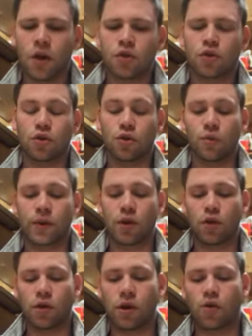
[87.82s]
So we can
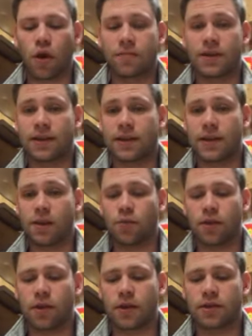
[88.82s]
only go up to D
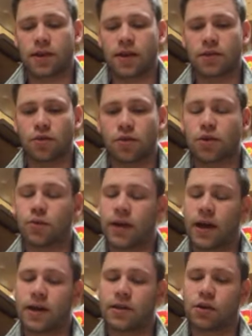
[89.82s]
with these grace notes,
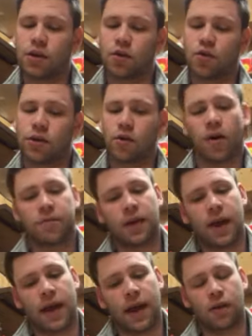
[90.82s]
whereas you could only go up
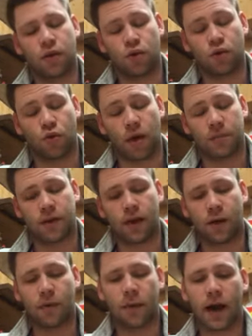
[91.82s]
to E, you could go up to
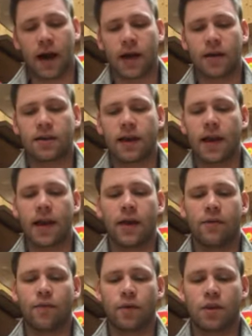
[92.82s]
a wee bit higher to
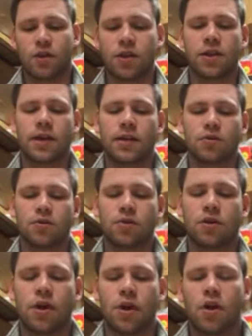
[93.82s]
F with the G grace
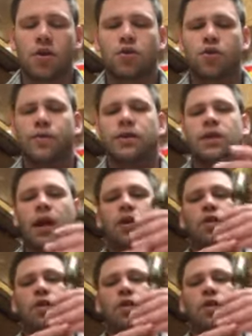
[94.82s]
notes. So we start